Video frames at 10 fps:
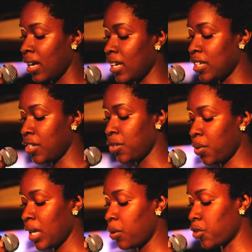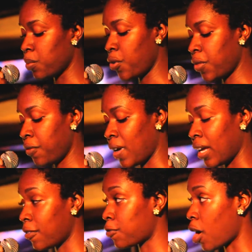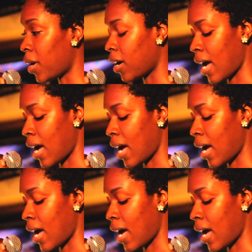He knew he would remove the veil from her